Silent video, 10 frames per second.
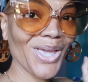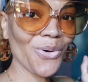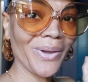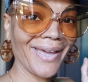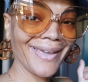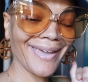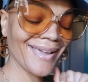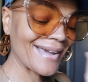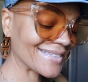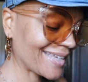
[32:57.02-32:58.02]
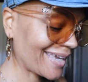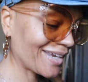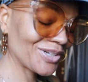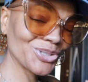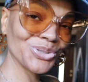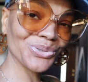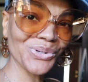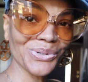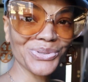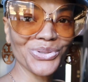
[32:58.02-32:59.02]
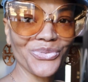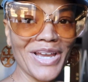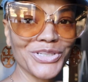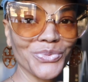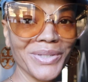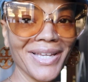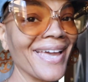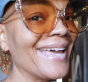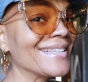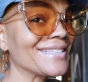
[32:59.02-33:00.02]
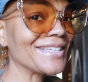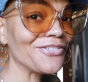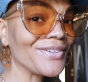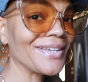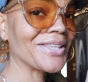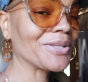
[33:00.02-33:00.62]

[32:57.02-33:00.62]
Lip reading: Okay, hey guys, hey, it is your girl, So Fashion Week TV,